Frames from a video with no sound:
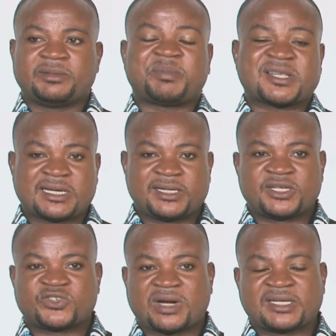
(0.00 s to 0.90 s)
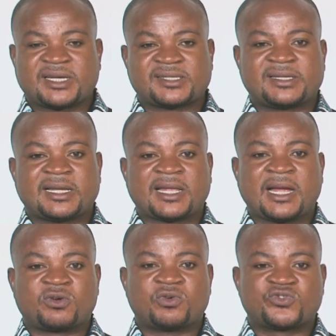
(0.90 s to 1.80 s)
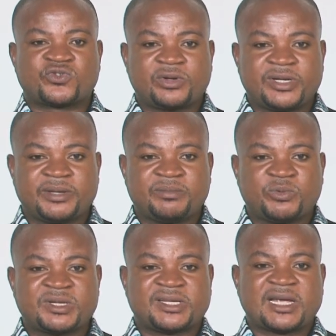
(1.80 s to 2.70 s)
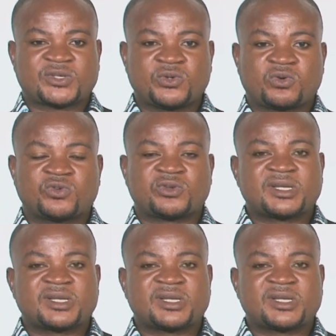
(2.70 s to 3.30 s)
personality structures that are controlling him, which he has no control.